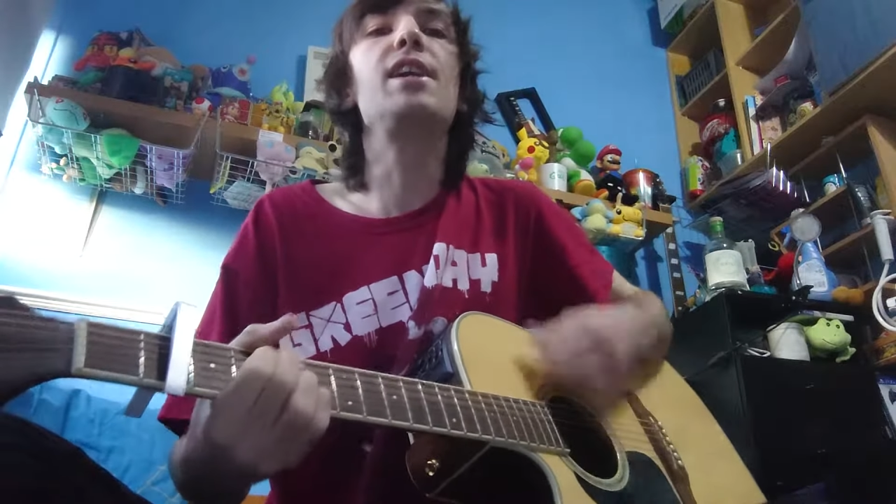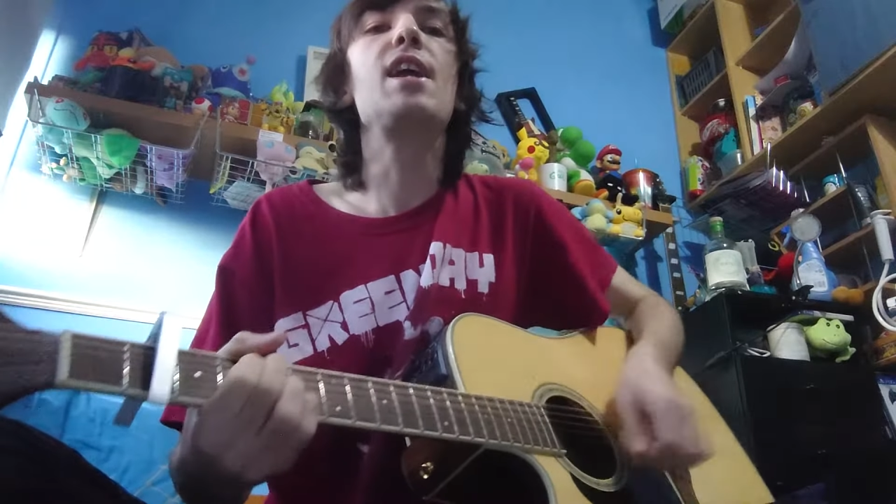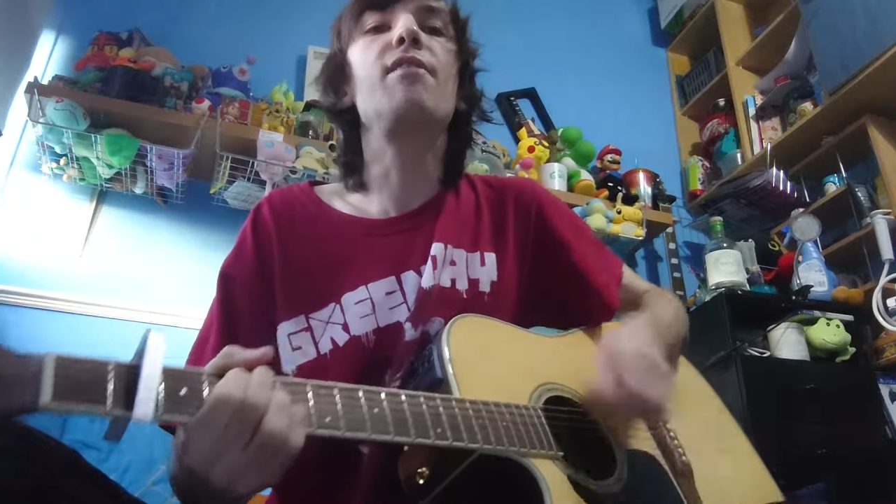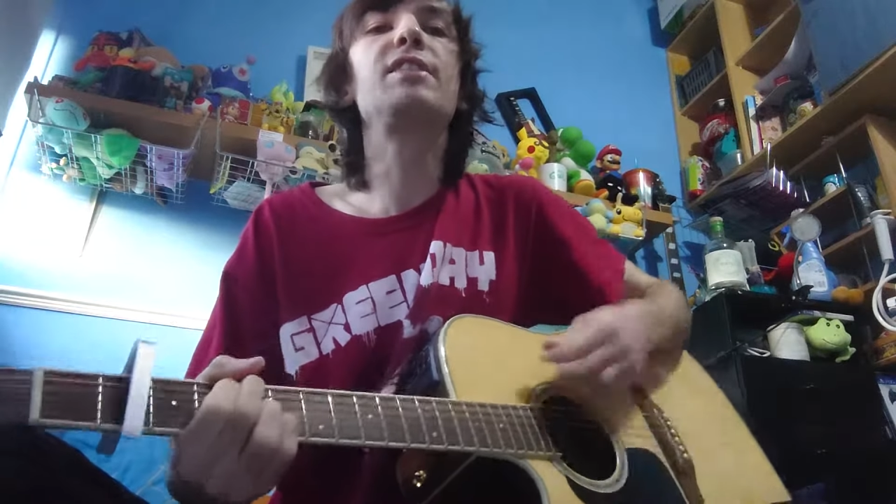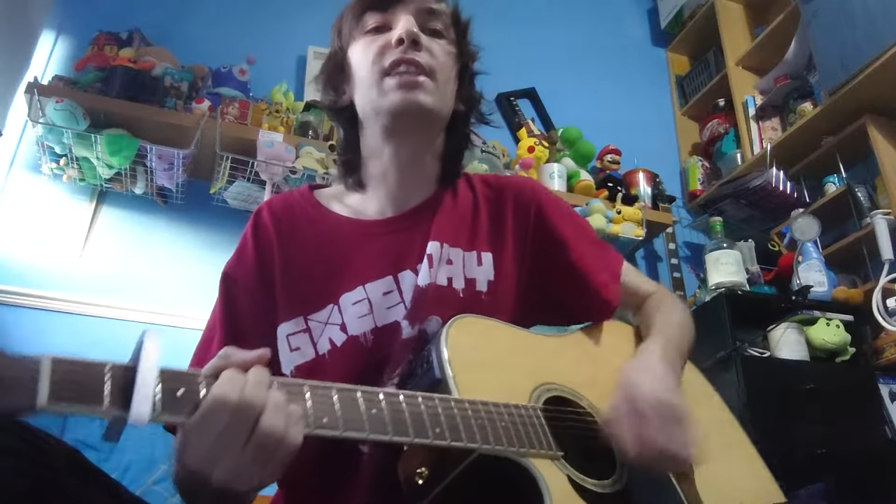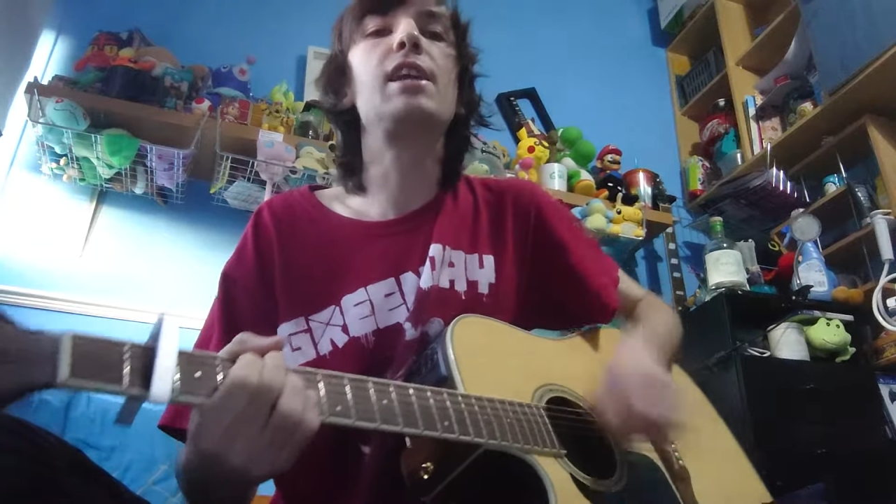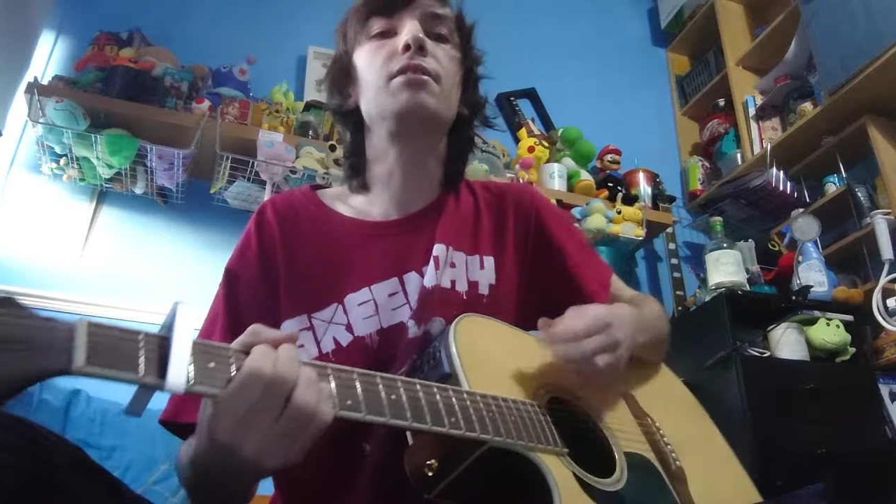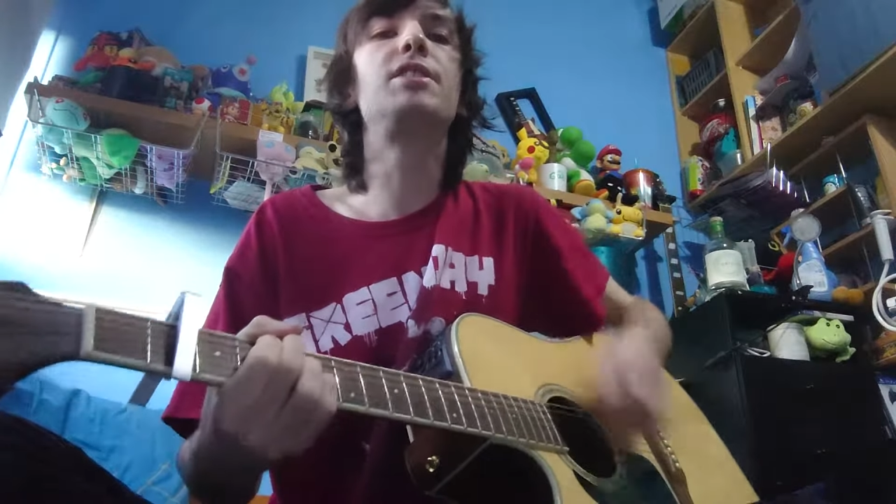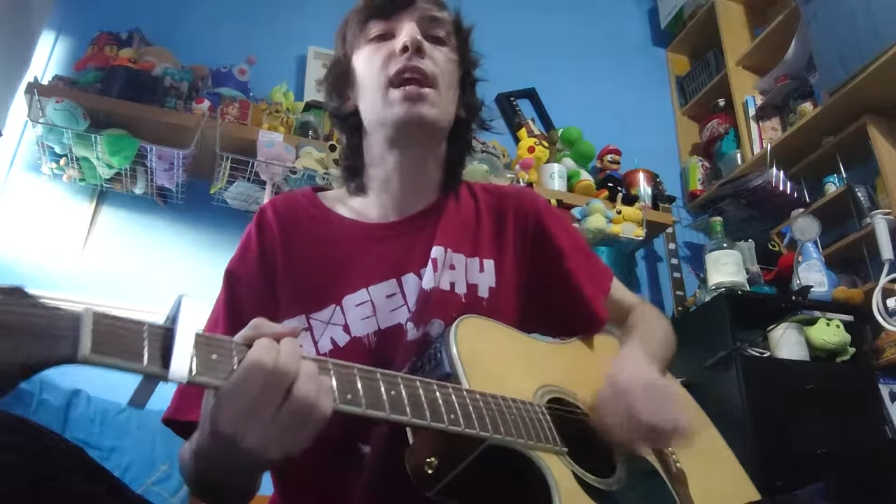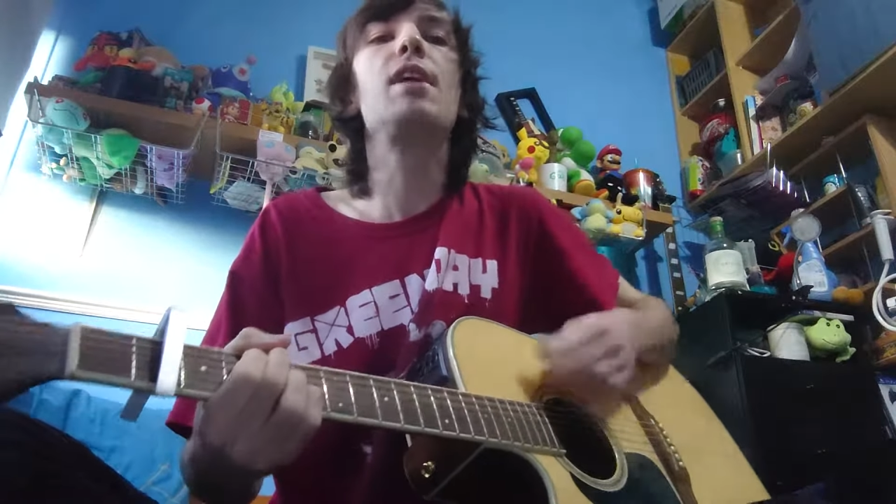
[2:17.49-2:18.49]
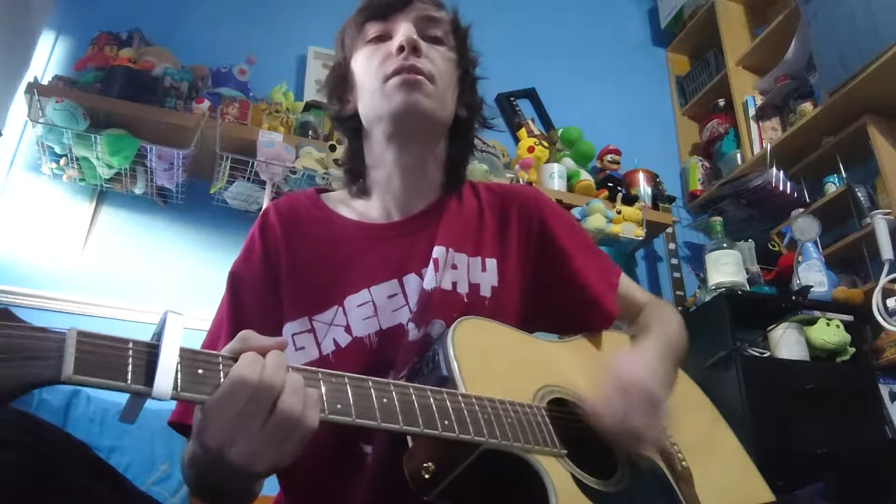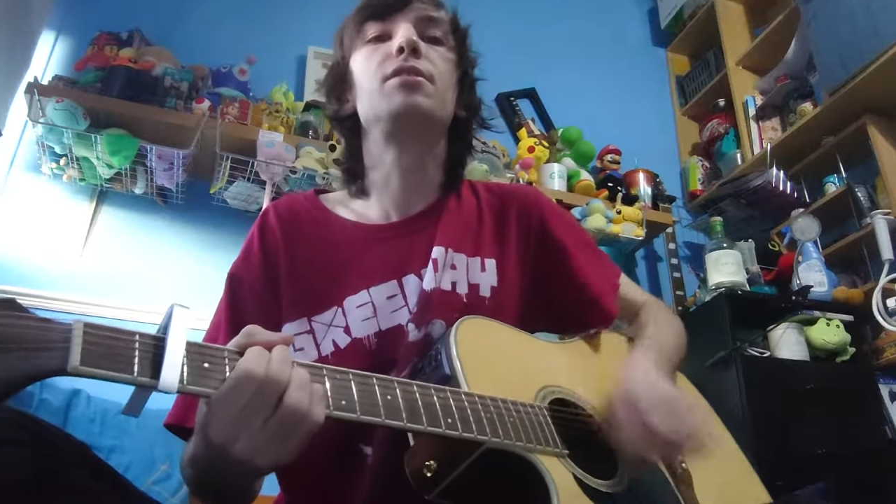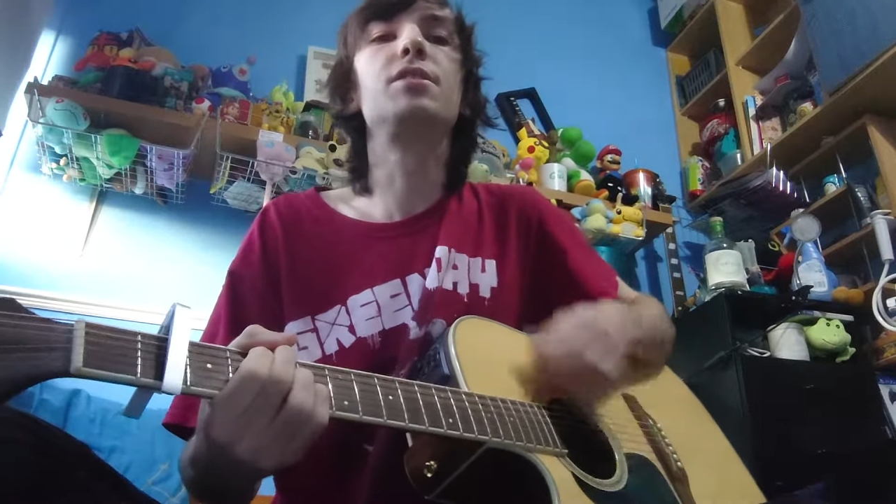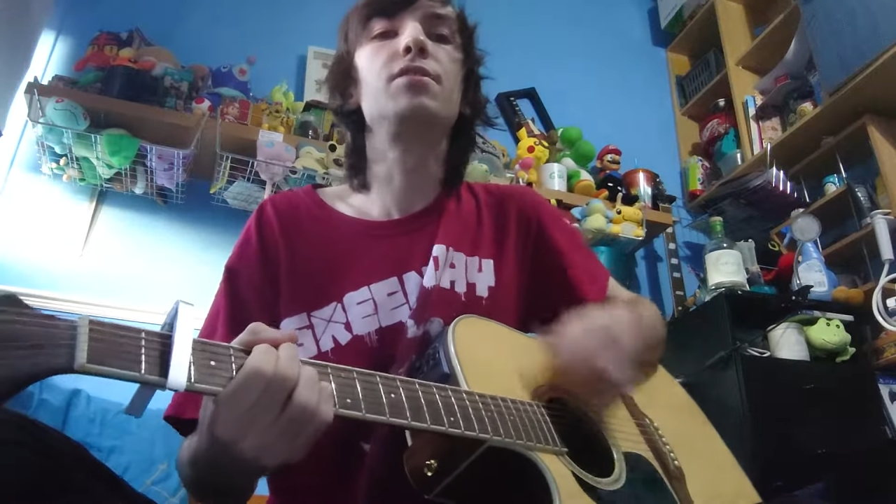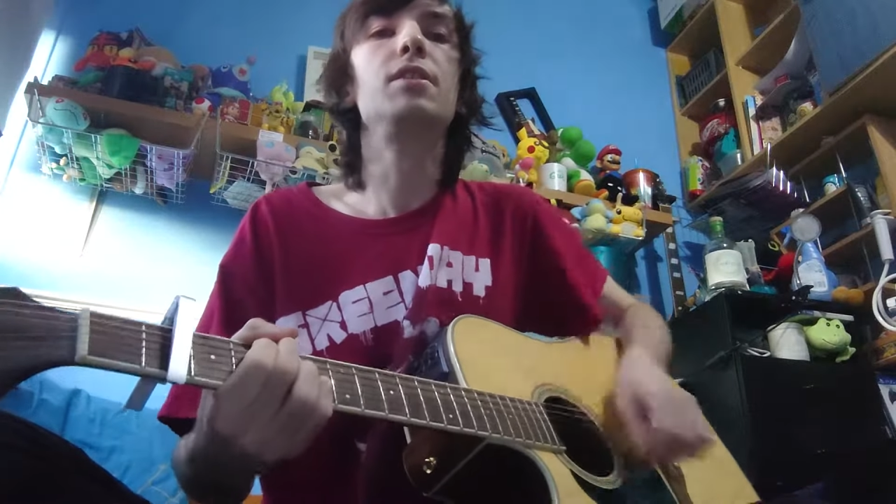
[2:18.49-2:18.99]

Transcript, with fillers: Never settle down,